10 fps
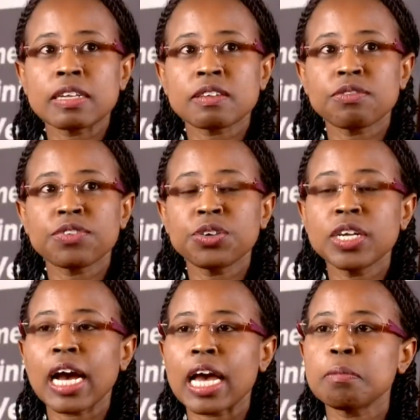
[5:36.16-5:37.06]
has a
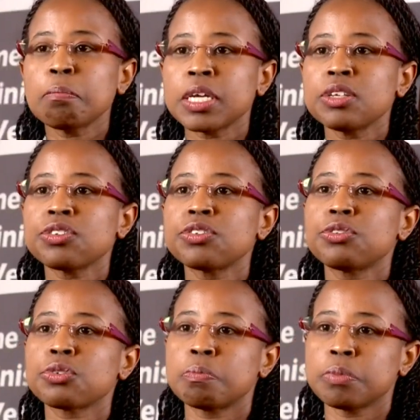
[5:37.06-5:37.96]
very high
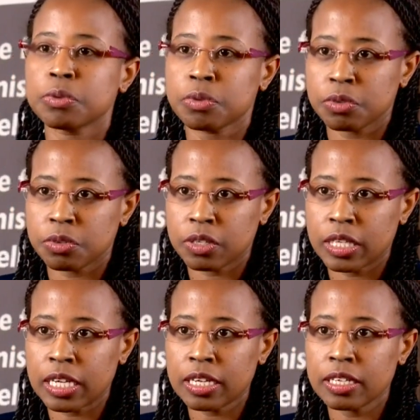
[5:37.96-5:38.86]
paced job,
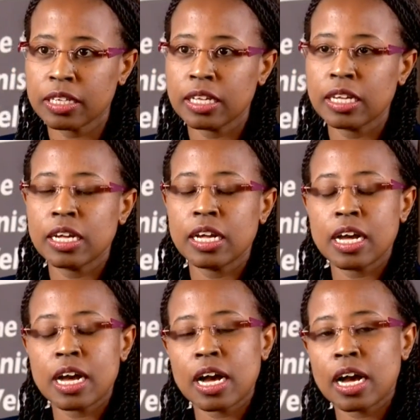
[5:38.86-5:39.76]
yeah,
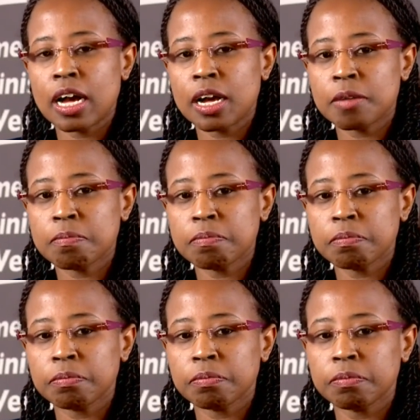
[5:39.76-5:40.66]

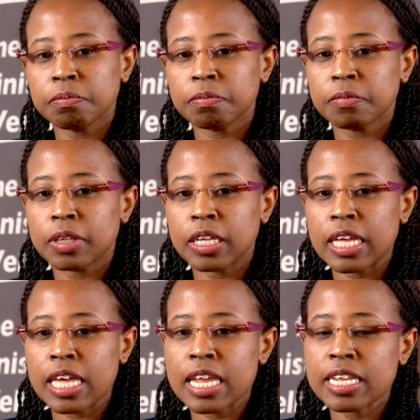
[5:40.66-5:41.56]
um,
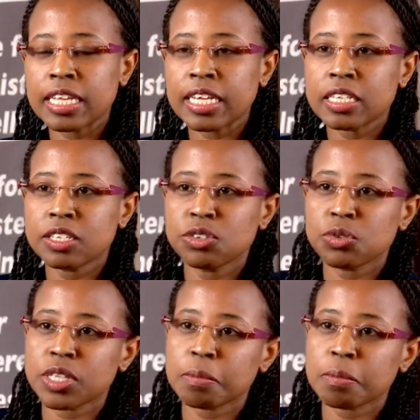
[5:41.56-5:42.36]
and they get